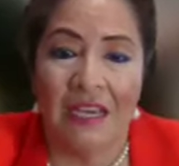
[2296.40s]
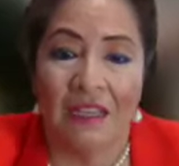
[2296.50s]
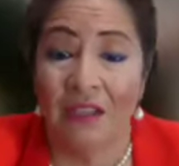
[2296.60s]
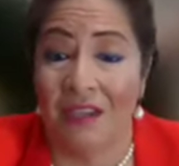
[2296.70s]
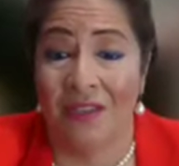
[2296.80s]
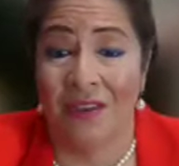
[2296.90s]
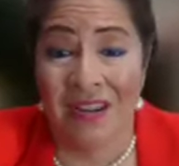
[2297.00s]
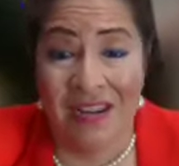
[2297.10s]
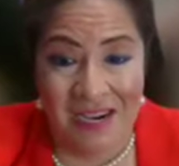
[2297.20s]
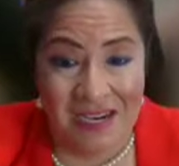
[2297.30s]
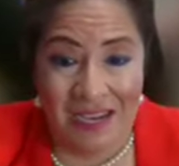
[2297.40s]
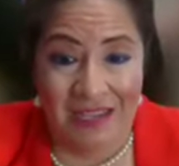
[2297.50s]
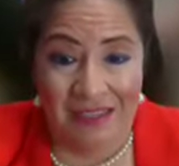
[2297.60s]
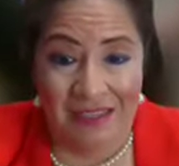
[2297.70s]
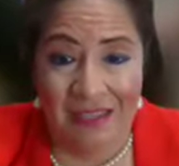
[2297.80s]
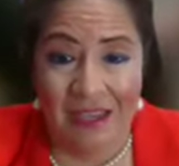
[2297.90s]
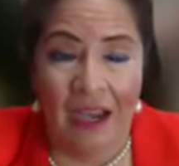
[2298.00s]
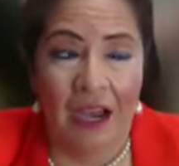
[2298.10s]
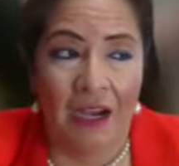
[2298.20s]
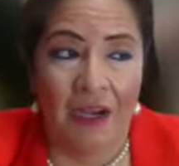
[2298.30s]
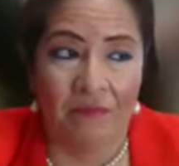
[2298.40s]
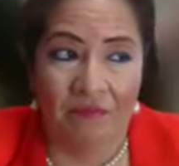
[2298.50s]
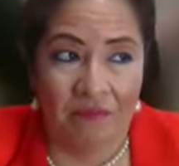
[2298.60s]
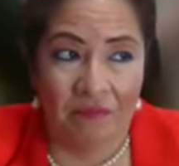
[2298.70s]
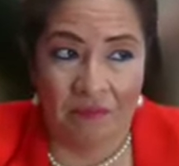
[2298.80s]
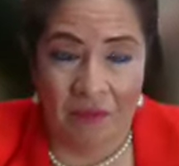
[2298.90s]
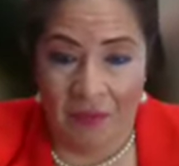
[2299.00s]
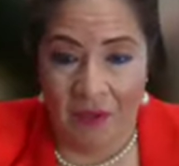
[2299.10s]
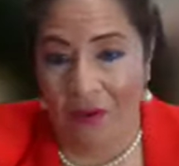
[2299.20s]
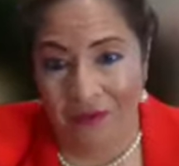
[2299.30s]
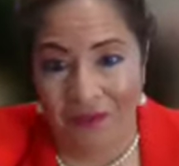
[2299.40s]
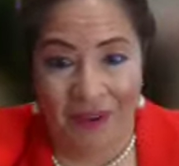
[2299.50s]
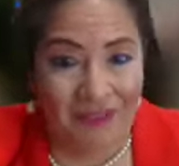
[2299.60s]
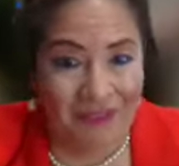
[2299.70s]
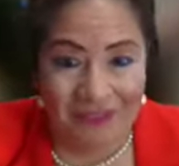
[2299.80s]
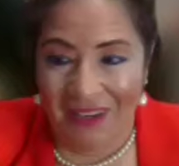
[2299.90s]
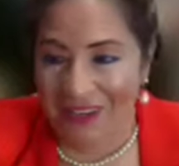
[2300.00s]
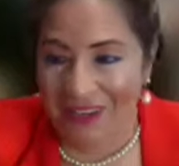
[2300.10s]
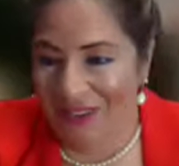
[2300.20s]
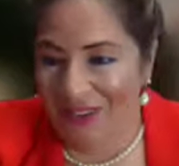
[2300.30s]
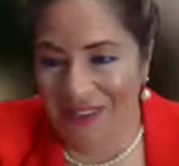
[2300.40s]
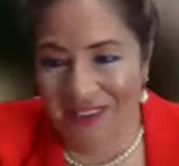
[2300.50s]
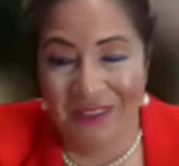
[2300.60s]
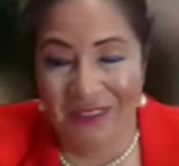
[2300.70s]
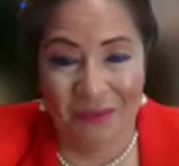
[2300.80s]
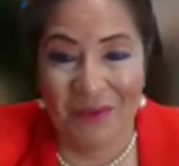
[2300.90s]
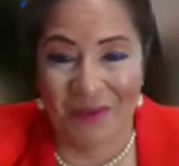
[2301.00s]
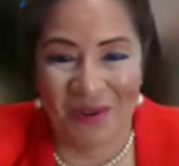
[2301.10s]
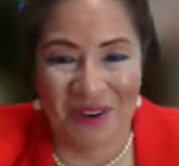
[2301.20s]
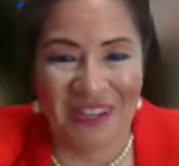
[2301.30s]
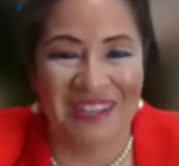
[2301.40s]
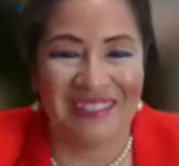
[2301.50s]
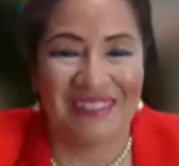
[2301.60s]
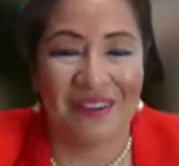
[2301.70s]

Look, in 39 days, well, I don't know, this will be recorded, yes.